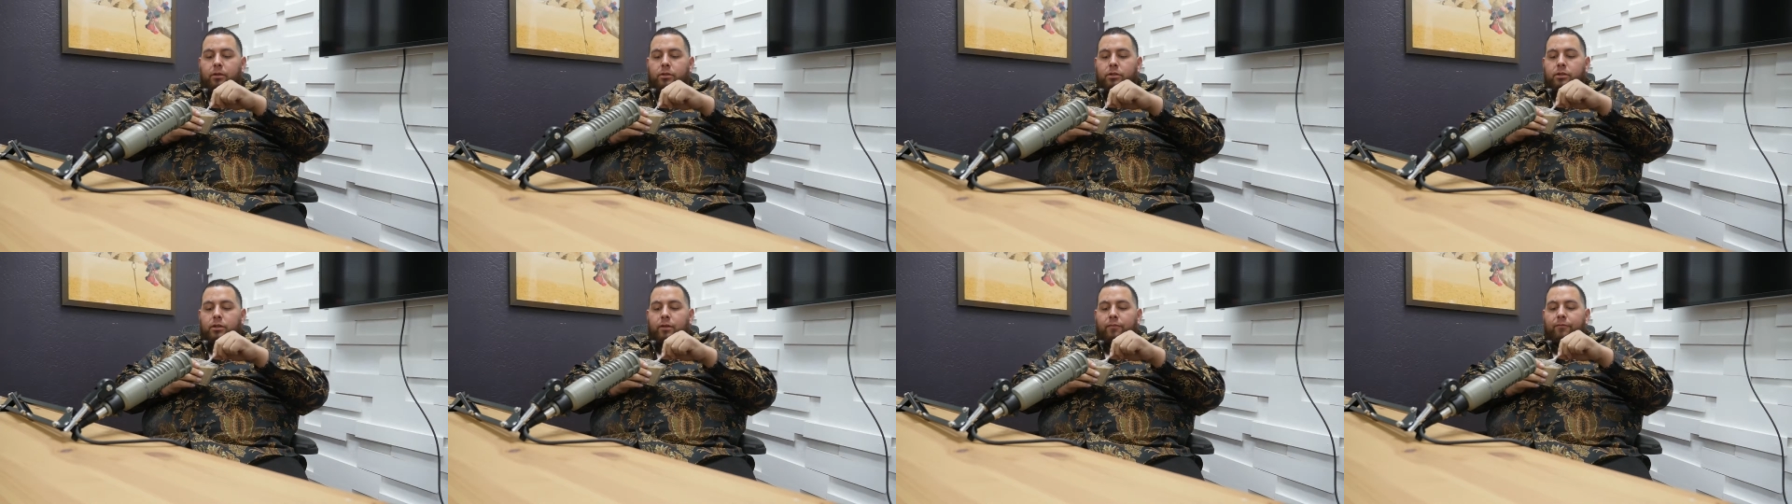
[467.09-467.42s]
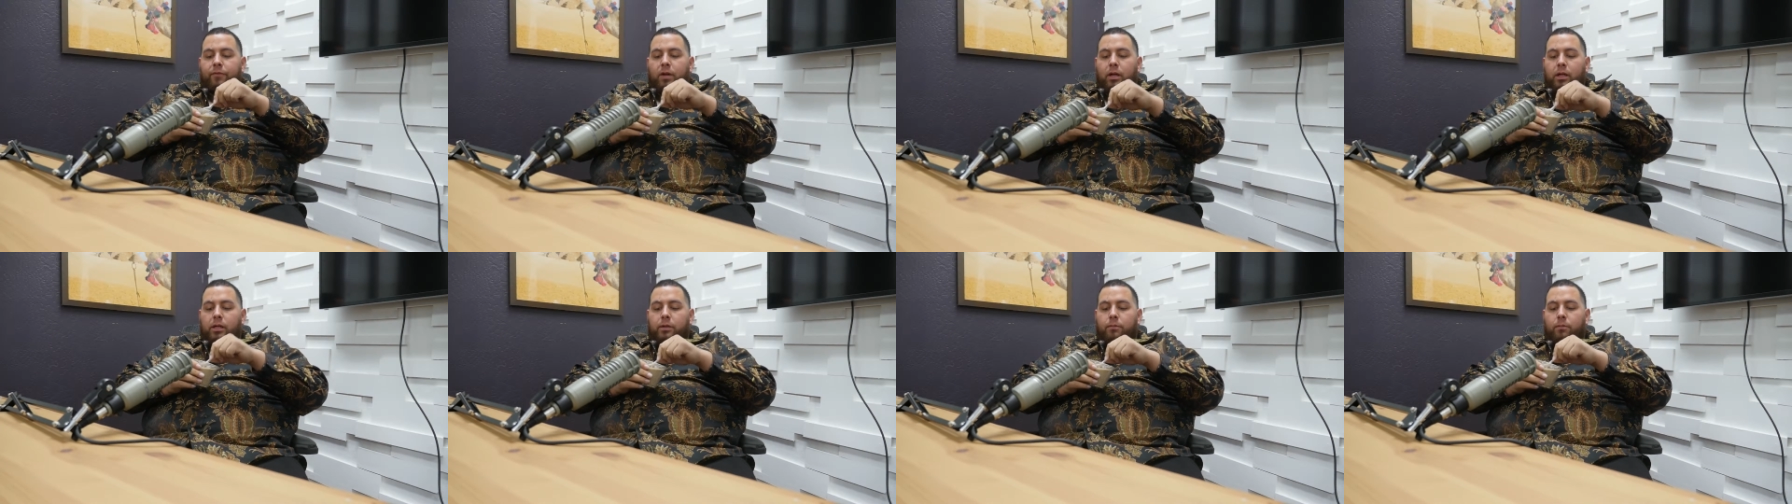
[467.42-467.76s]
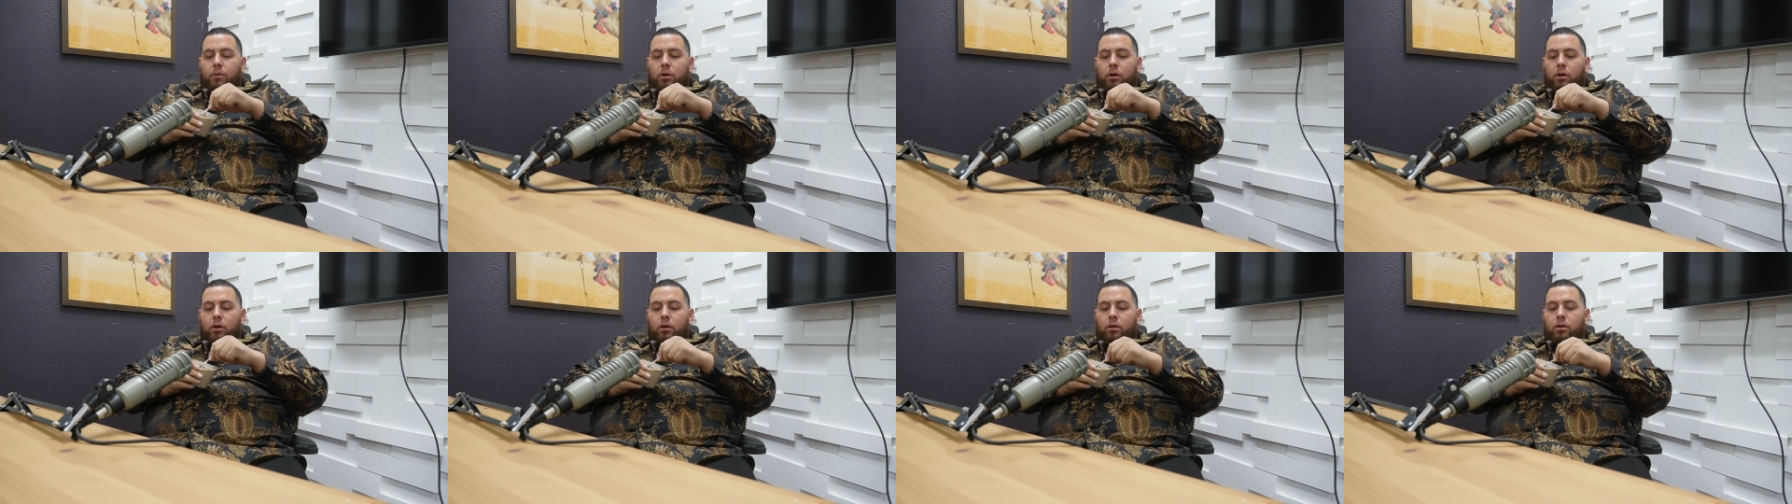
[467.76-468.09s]
Sun Valley
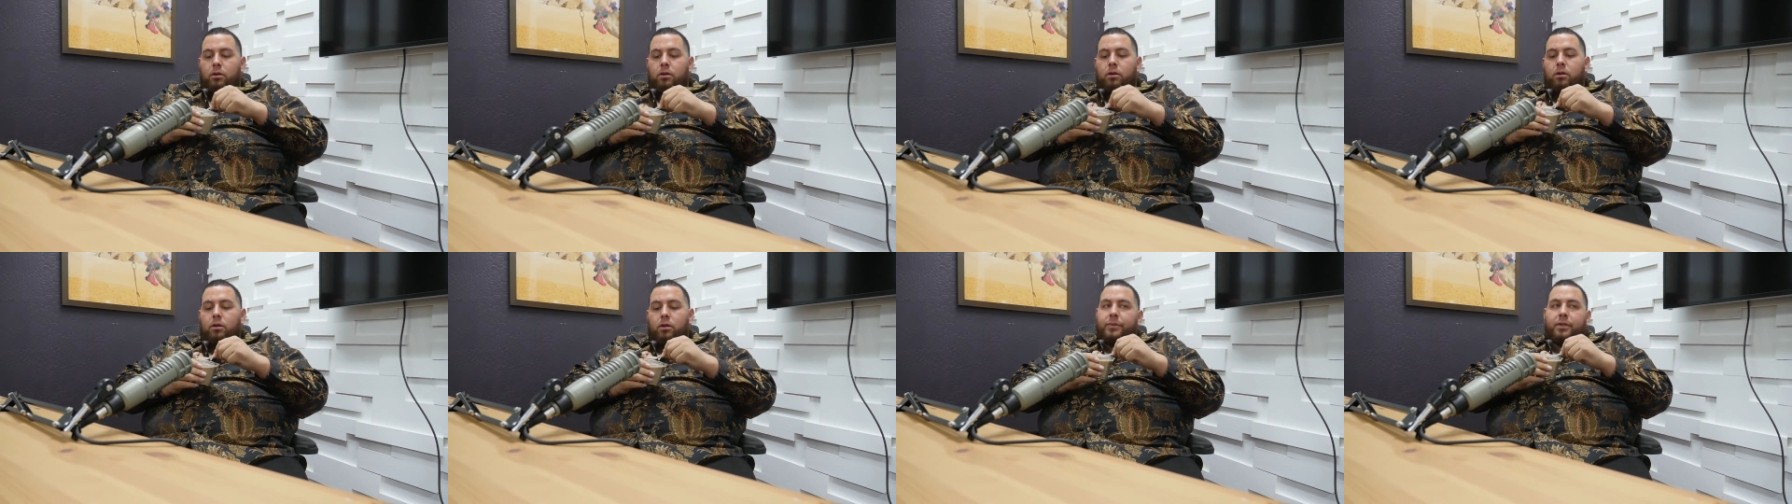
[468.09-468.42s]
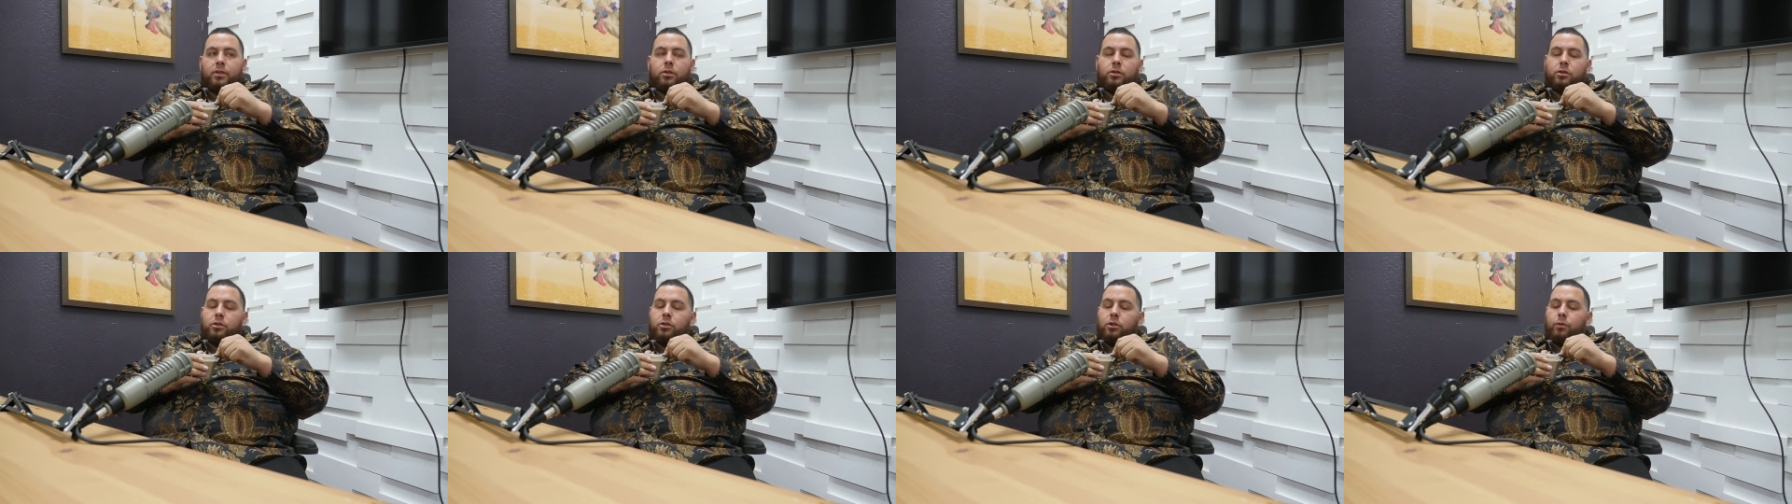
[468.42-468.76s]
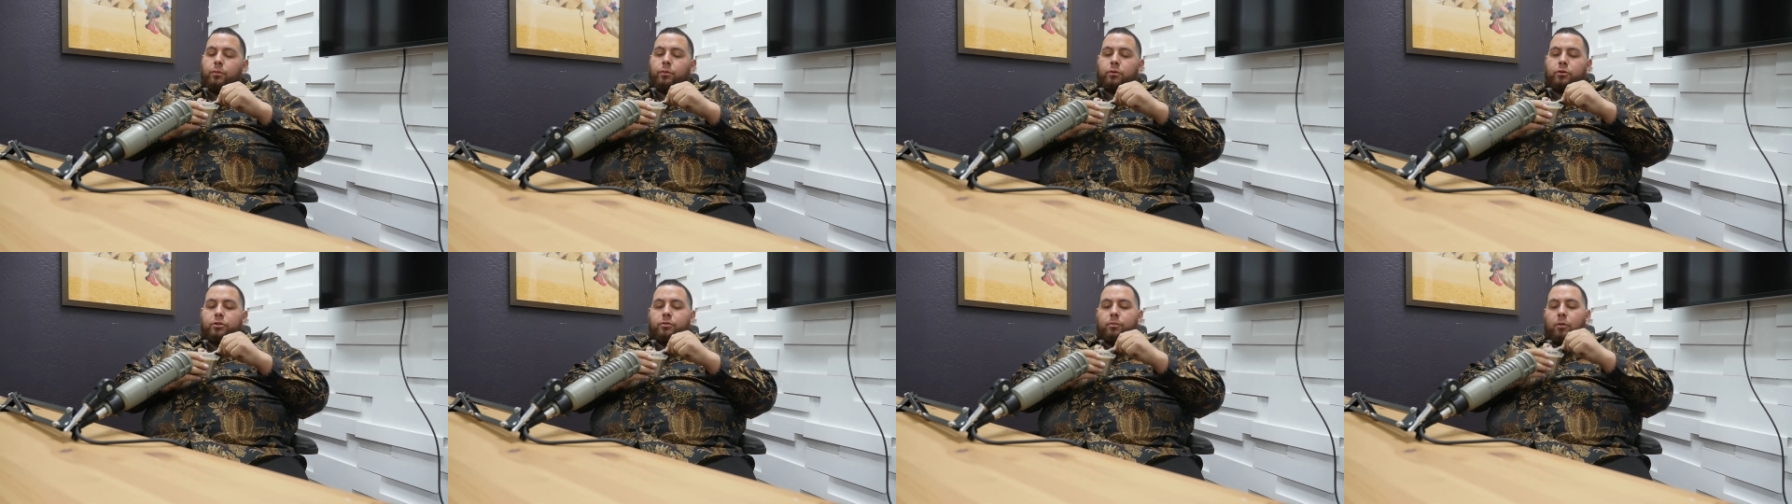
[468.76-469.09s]
Mall.
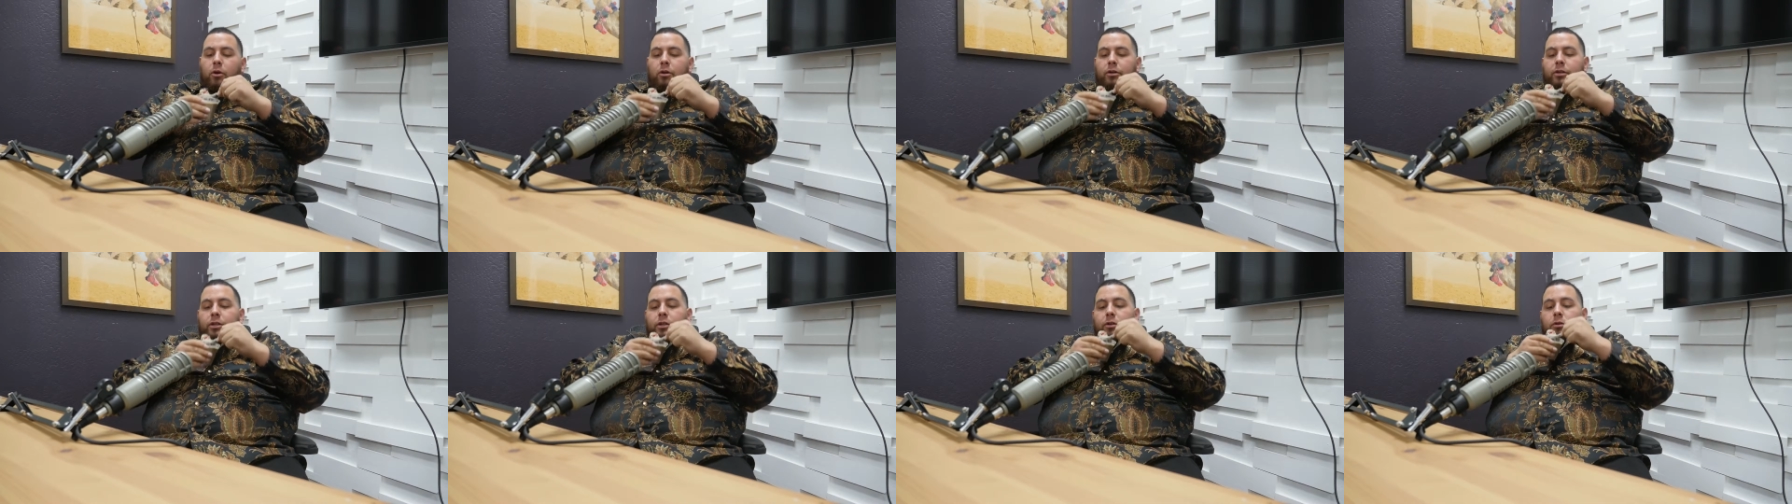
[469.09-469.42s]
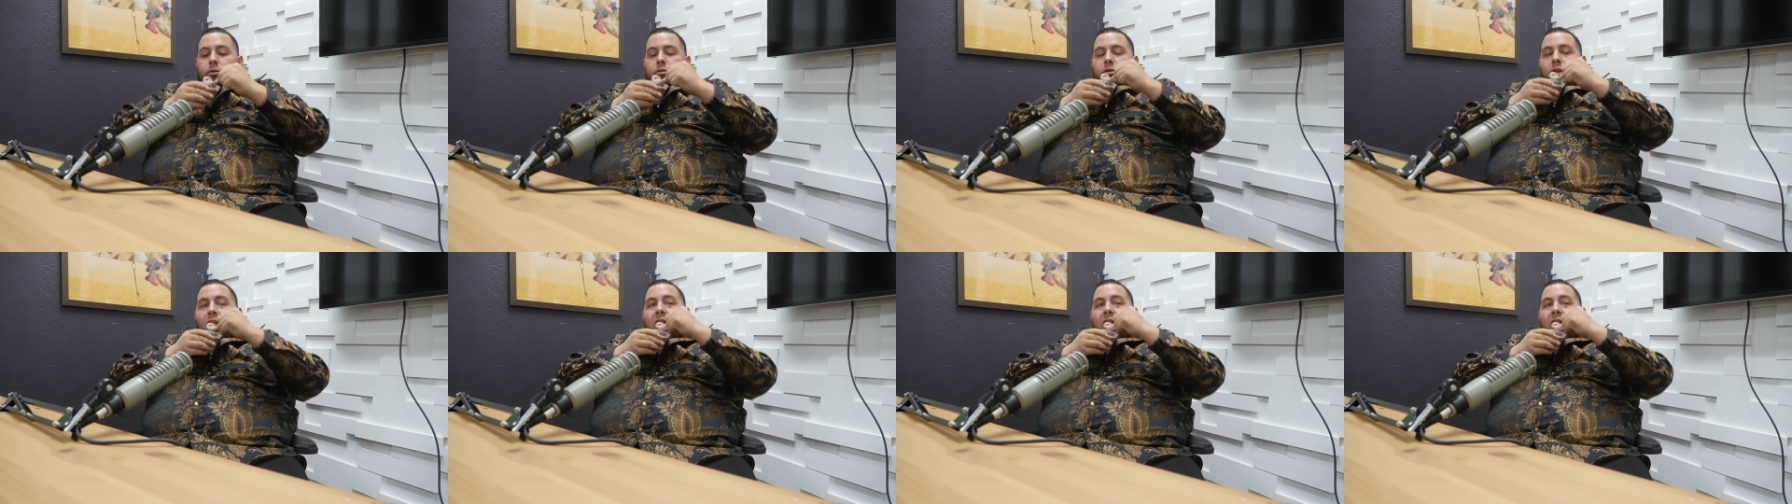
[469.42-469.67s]
Super smart dude.